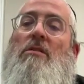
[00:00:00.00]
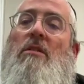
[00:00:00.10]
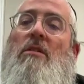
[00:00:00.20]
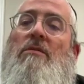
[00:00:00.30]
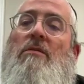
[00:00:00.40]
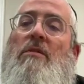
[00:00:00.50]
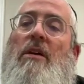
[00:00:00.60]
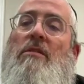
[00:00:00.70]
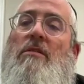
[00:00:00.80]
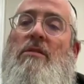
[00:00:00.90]
say you have
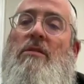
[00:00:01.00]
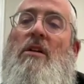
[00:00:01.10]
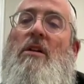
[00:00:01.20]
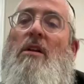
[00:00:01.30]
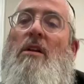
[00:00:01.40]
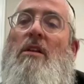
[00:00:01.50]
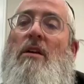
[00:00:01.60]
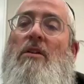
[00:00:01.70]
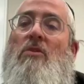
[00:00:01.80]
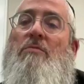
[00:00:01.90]
utensils
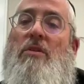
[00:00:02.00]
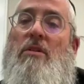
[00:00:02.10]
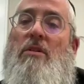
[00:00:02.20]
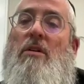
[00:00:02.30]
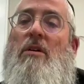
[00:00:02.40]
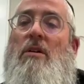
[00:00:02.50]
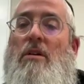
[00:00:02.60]
that you put